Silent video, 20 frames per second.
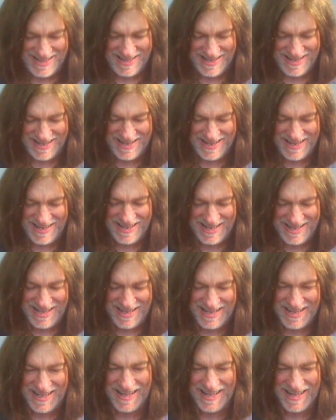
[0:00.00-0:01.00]
That's
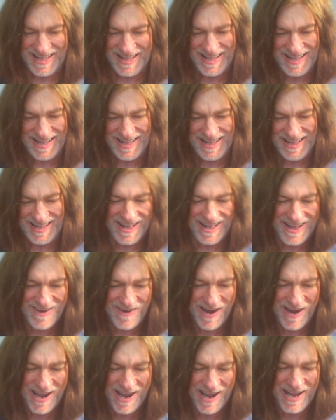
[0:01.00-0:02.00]
right. All
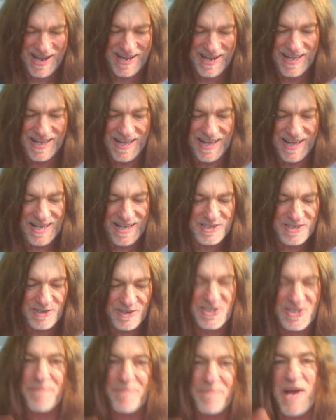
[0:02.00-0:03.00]
right. So
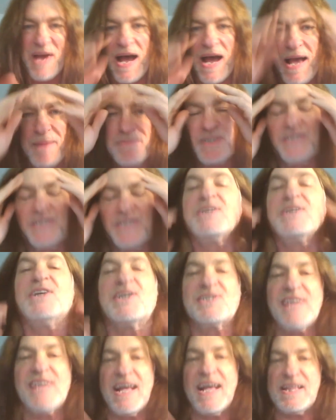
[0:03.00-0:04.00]
sometimes
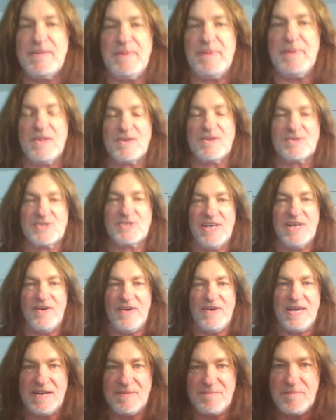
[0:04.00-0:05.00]
you just have to be a little
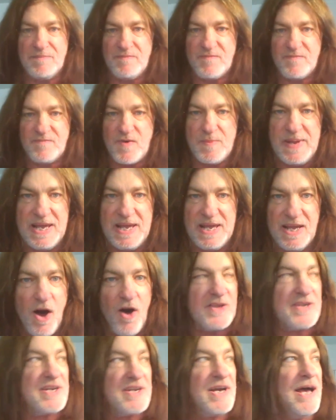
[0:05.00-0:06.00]
silly, and for me,
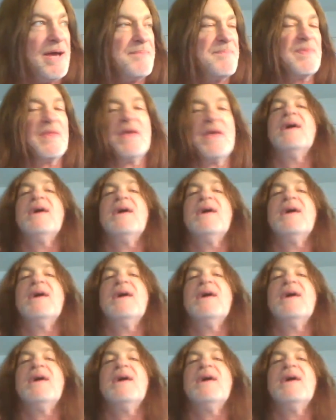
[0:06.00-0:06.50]
all the time.